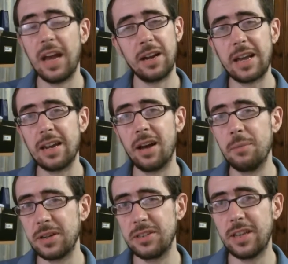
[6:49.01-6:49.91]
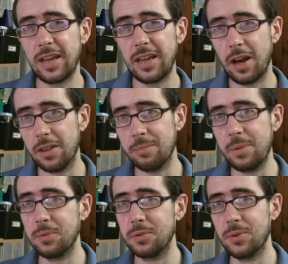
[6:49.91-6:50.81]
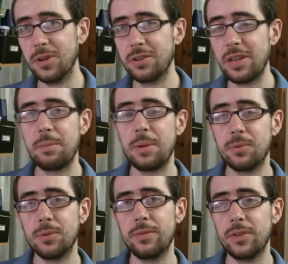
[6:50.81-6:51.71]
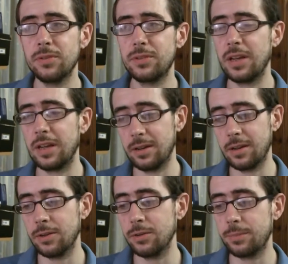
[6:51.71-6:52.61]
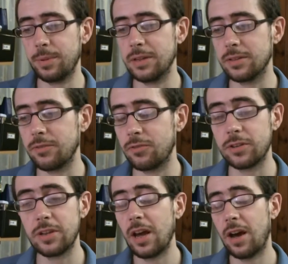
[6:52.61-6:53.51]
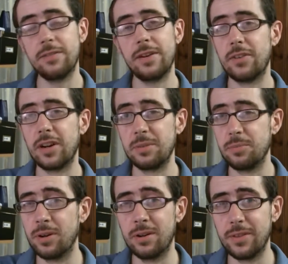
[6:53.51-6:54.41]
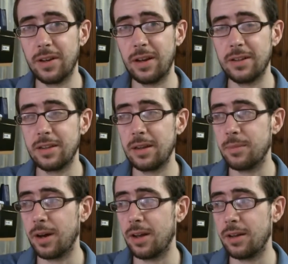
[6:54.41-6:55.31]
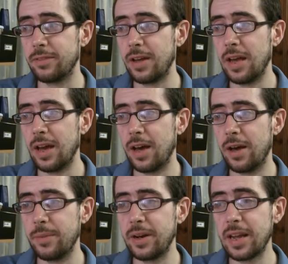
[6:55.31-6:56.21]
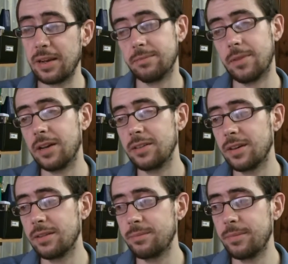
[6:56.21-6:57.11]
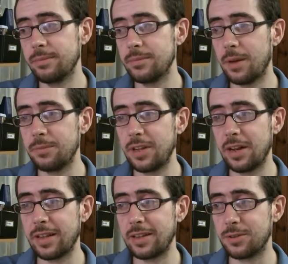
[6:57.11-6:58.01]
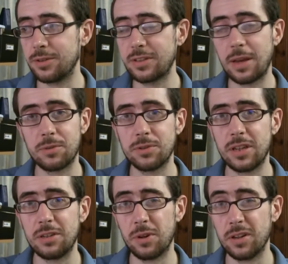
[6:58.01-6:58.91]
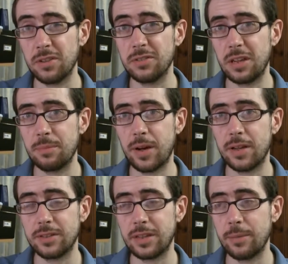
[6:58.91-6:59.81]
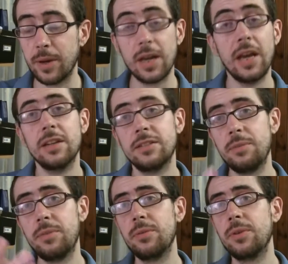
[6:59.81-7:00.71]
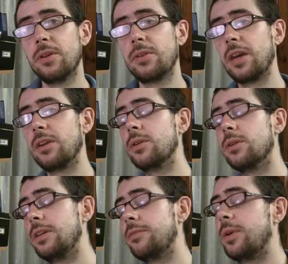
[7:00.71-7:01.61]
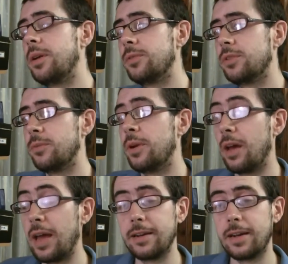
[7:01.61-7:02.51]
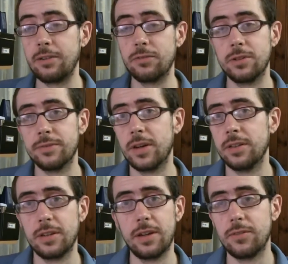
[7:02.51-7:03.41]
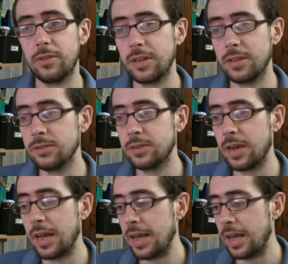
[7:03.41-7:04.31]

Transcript: And again, I'm actually taking other people's word on that, people who have used it and whose opinions I trust. I've never actually put on a VR headset in my life. And again, I'm still at that sort of skeptical stage where I don't see it past a gimmick. Same thing with OK Google. Even when I had an Android device, I never really used it.